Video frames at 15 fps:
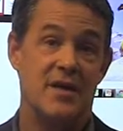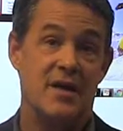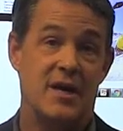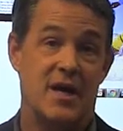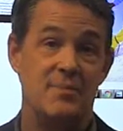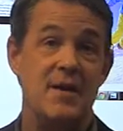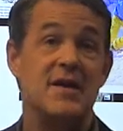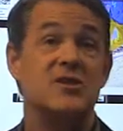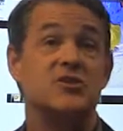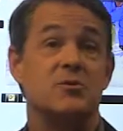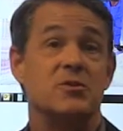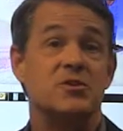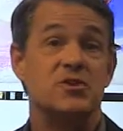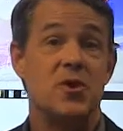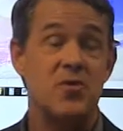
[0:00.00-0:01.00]
and making sure
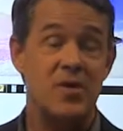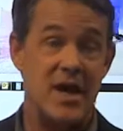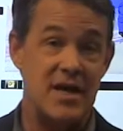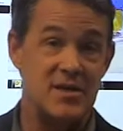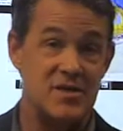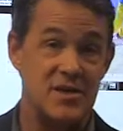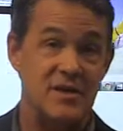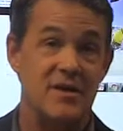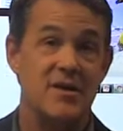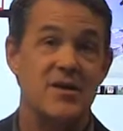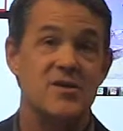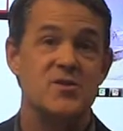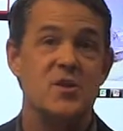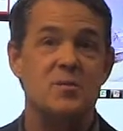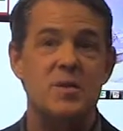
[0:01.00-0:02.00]
we showcase it
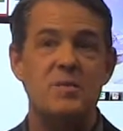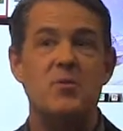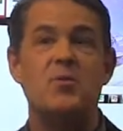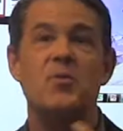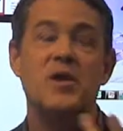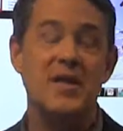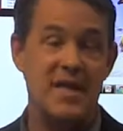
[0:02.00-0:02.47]
so that people really